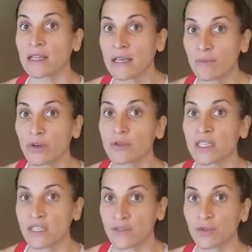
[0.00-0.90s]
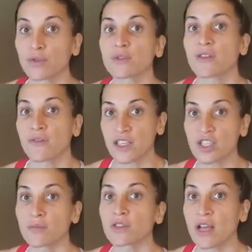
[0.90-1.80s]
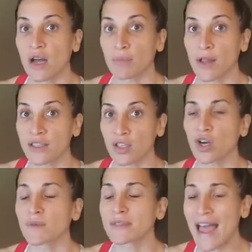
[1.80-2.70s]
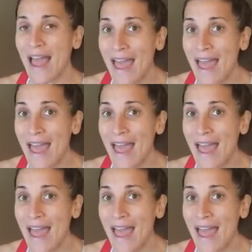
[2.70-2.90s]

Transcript: lean proteins, fruits, vegetables, complex carbs,